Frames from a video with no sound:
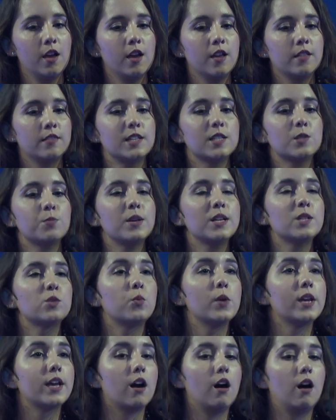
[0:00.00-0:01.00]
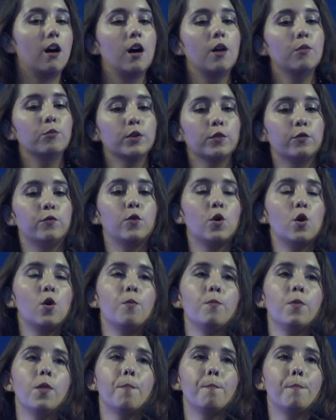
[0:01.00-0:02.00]
This means we can't
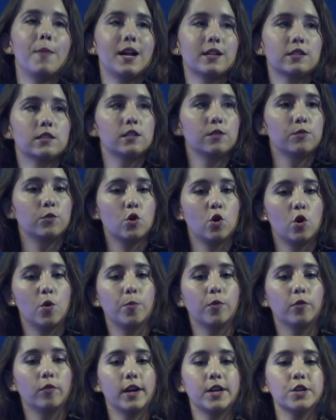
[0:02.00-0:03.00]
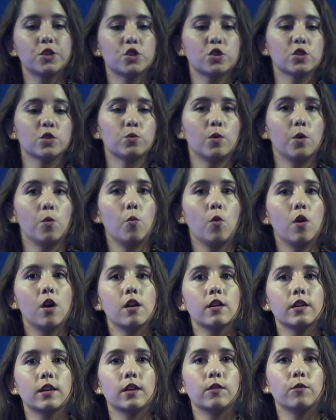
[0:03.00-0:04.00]
reform the massive corporations we're
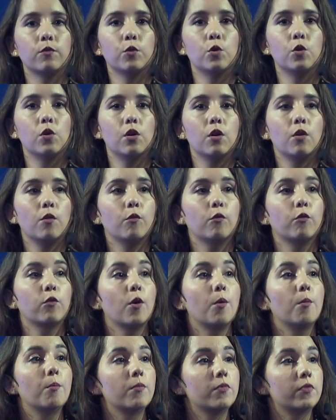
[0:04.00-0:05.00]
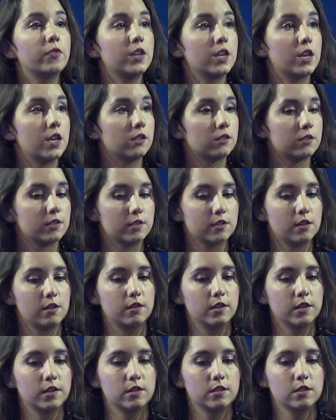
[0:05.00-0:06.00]
working for from the
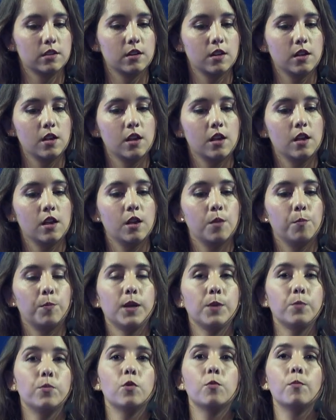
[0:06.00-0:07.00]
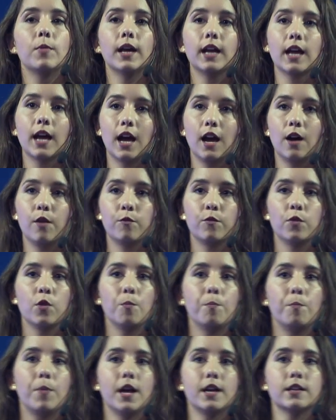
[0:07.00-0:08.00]
inside. People may have the
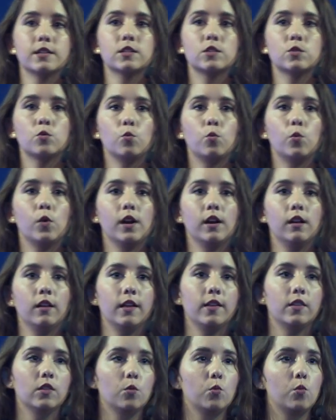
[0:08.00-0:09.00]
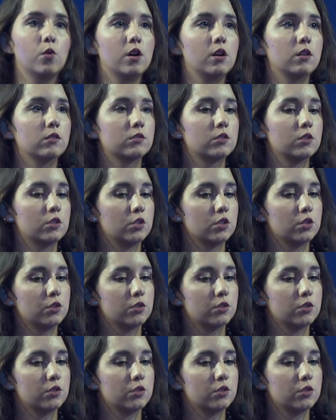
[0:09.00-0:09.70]
best will in the world to do